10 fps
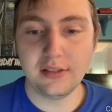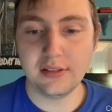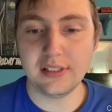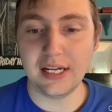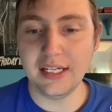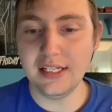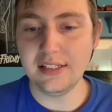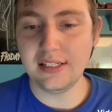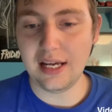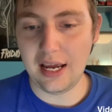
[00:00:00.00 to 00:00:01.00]
Saeed
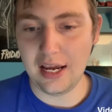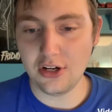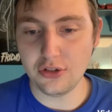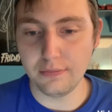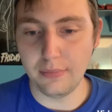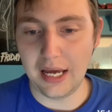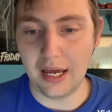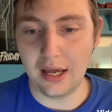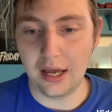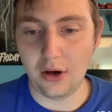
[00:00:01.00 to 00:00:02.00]

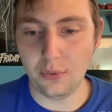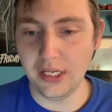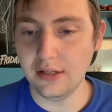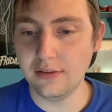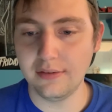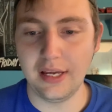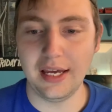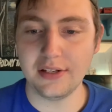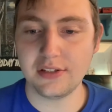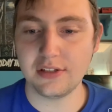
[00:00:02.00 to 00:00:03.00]
Tajmaawi
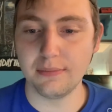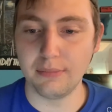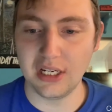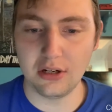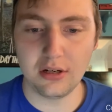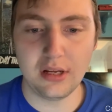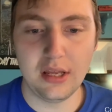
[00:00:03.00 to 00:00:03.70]
as Samir,